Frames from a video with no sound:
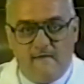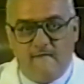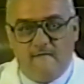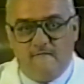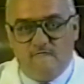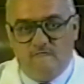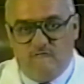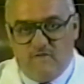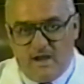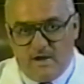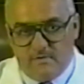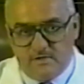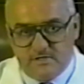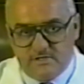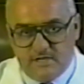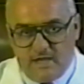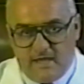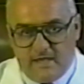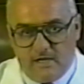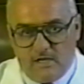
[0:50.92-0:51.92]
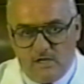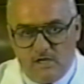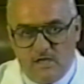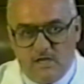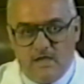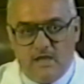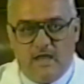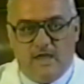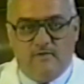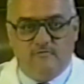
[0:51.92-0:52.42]
virucidal,
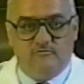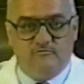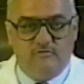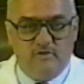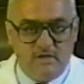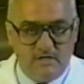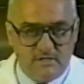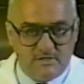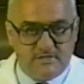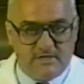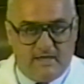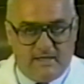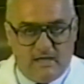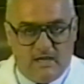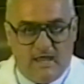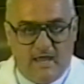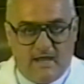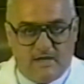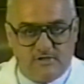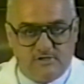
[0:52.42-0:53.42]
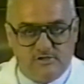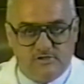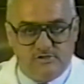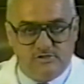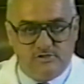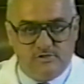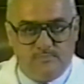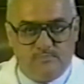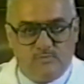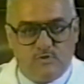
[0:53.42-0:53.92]
and fungicidal actions
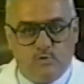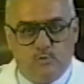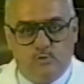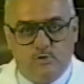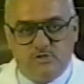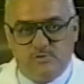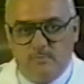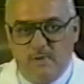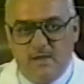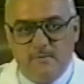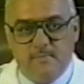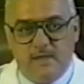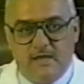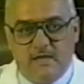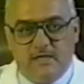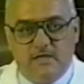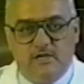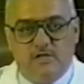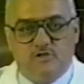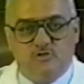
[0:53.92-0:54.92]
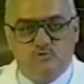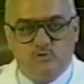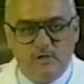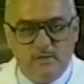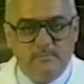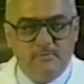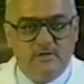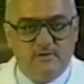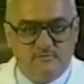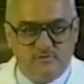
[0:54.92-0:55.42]
which may make it a
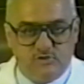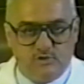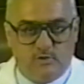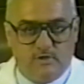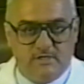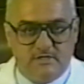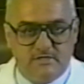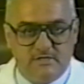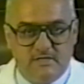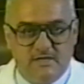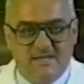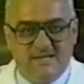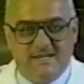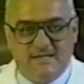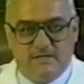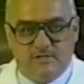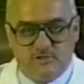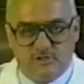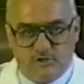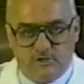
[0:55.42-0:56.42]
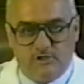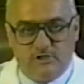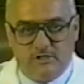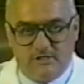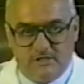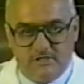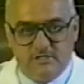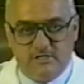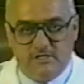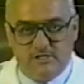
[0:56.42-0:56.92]
treatment of choice in certain
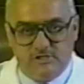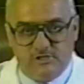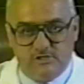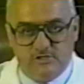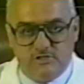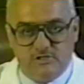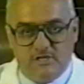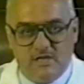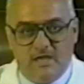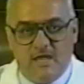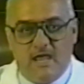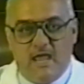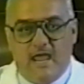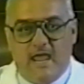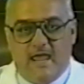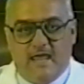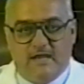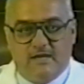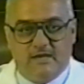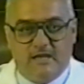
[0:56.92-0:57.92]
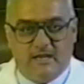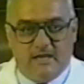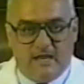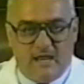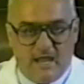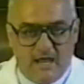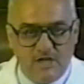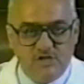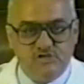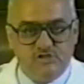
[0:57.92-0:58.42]
conditions and an
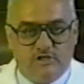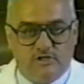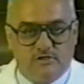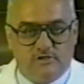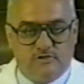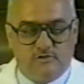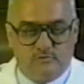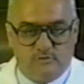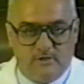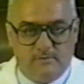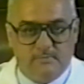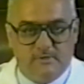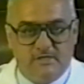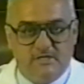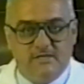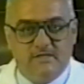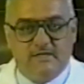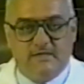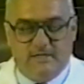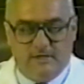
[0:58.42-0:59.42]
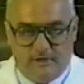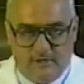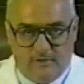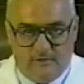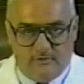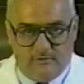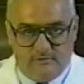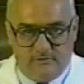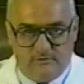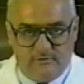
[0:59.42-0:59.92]
adjunct to treatment in
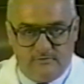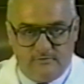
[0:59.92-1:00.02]
others.